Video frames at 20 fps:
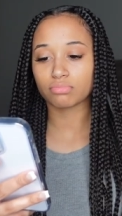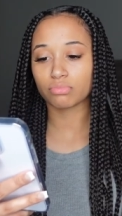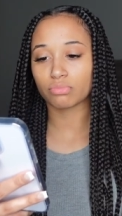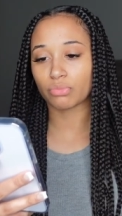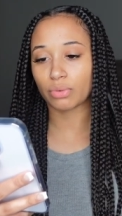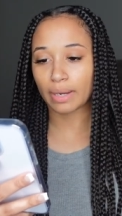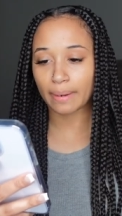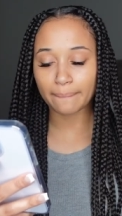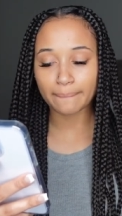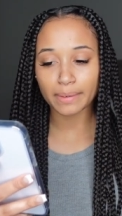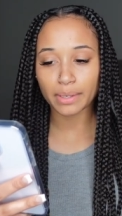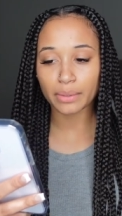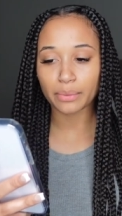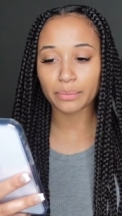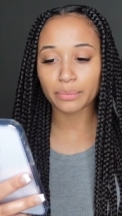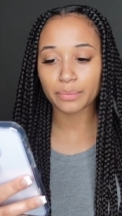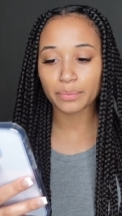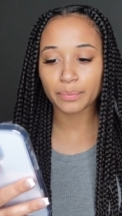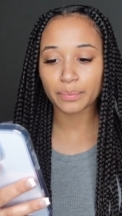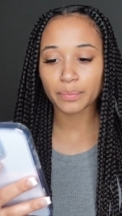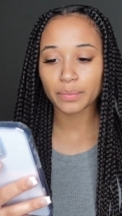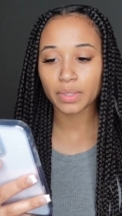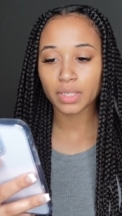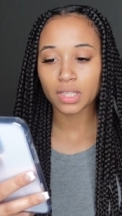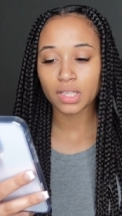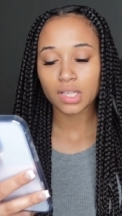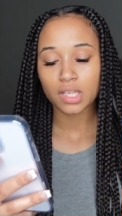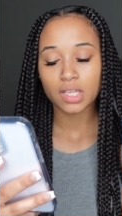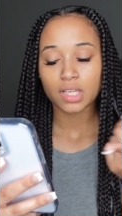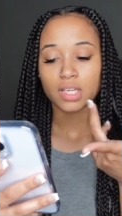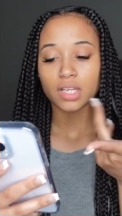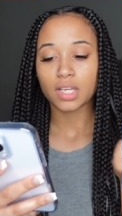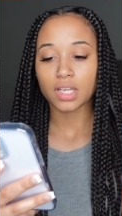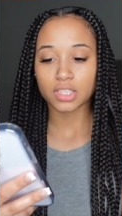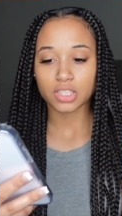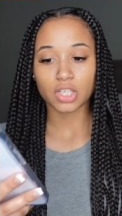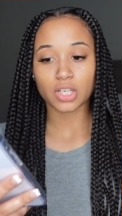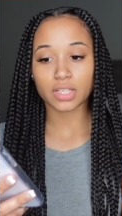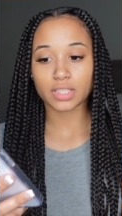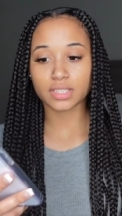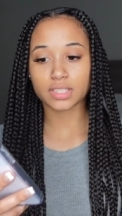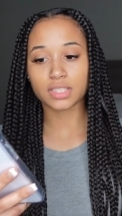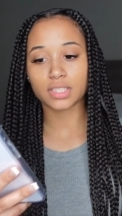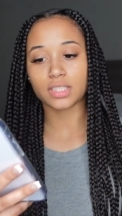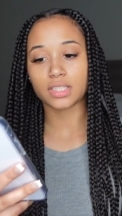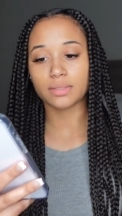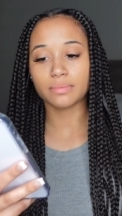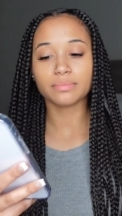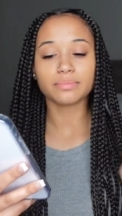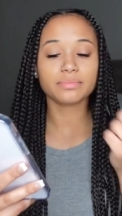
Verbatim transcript: rainbow, as y'all can see.